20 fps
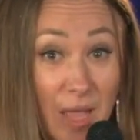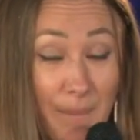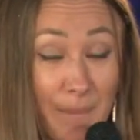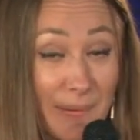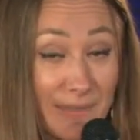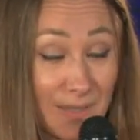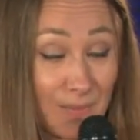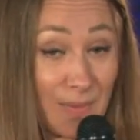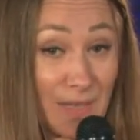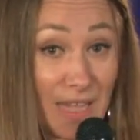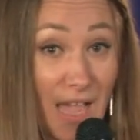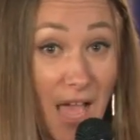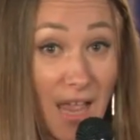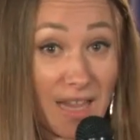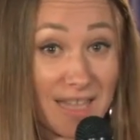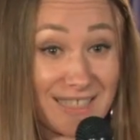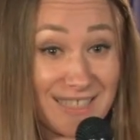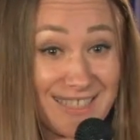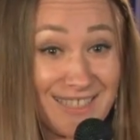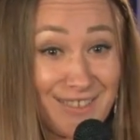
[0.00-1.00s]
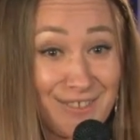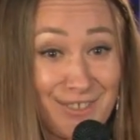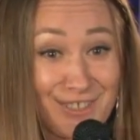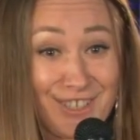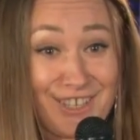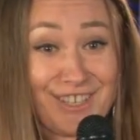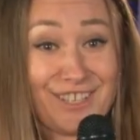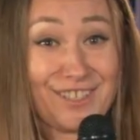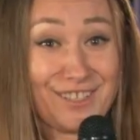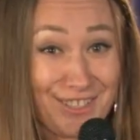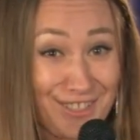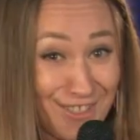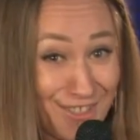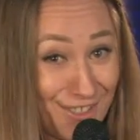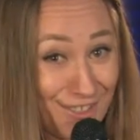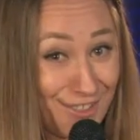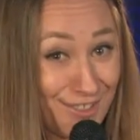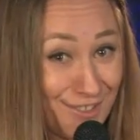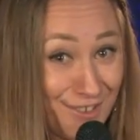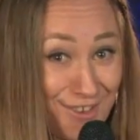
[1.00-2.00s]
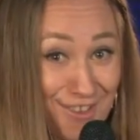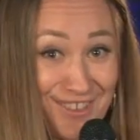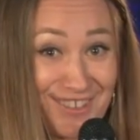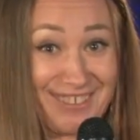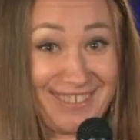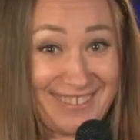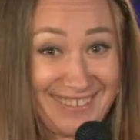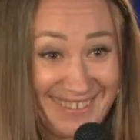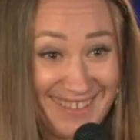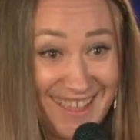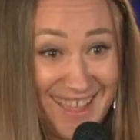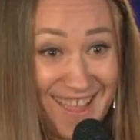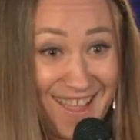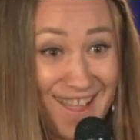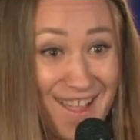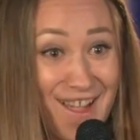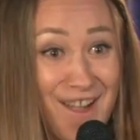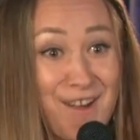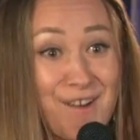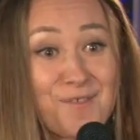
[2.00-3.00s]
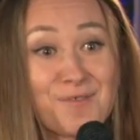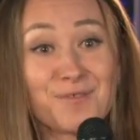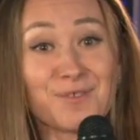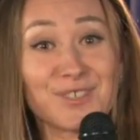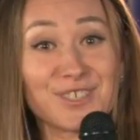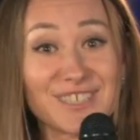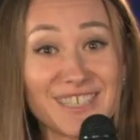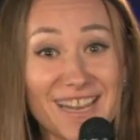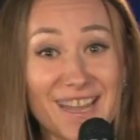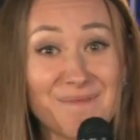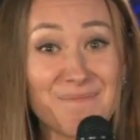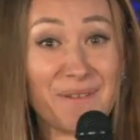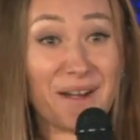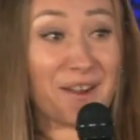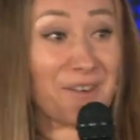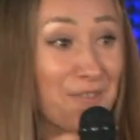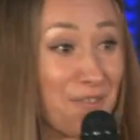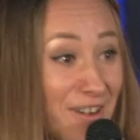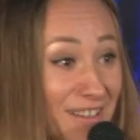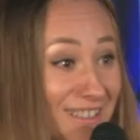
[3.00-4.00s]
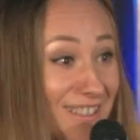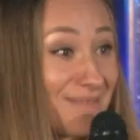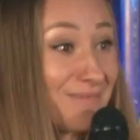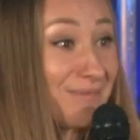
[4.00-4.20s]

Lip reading: to it helps me to get over some